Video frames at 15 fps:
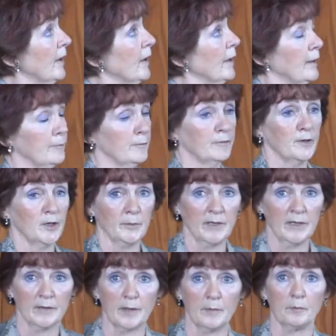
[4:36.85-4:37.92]
um,
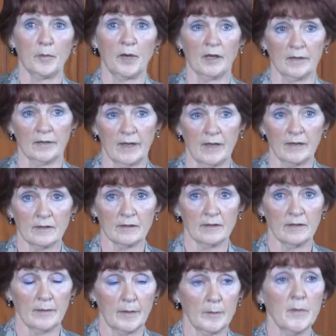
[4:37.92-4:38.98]
filming them,
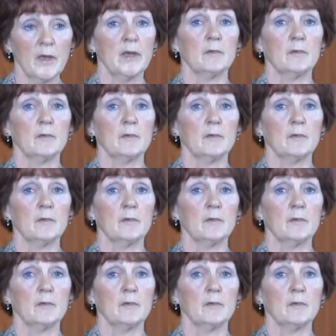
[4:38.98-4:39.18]
podcasting them,